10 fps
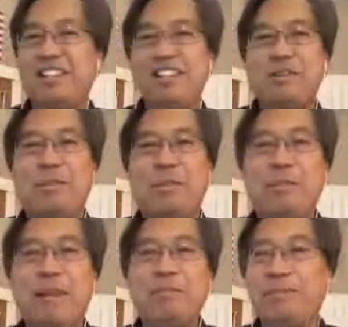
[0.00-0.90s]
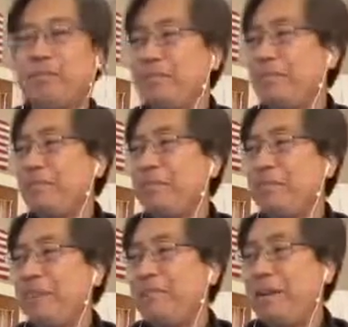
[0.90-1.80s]
And one of
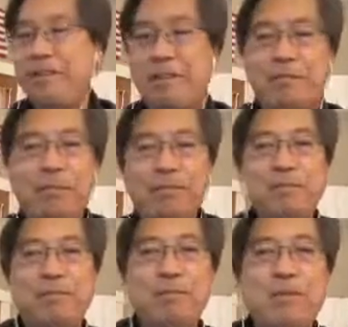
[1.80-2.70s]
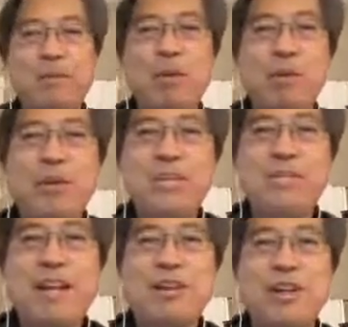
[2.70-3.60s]
my favorite moments
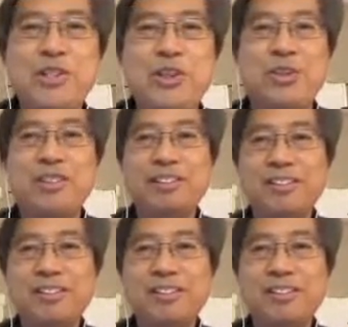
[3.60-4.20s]
of that cartoon.